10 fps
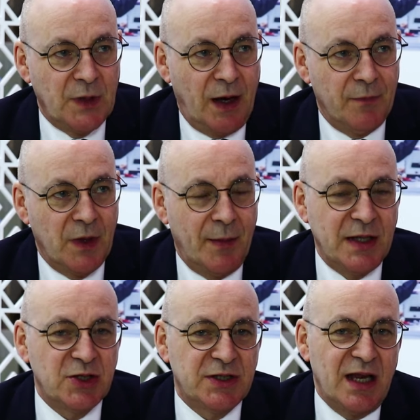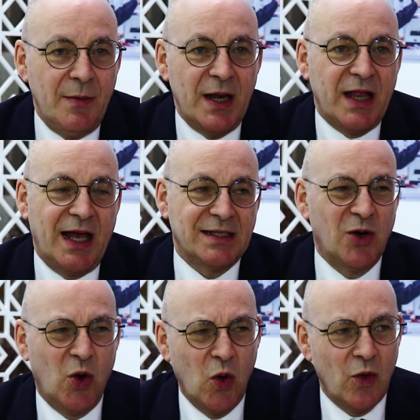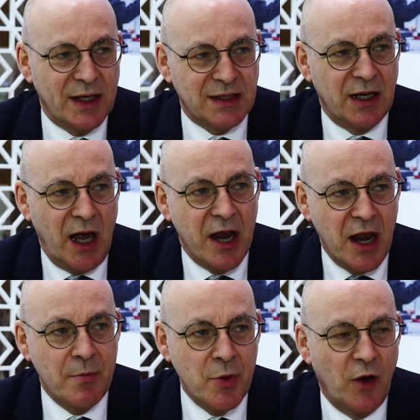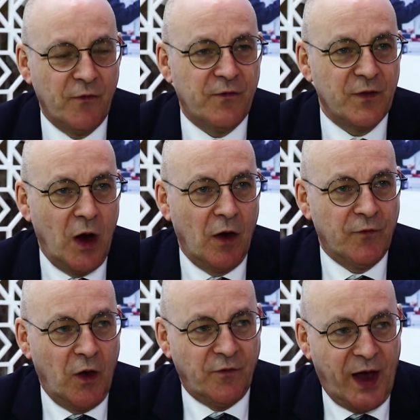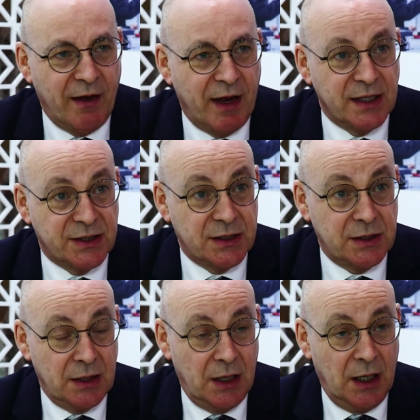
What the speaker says: Yeah, I mean, sustainability has a number of areas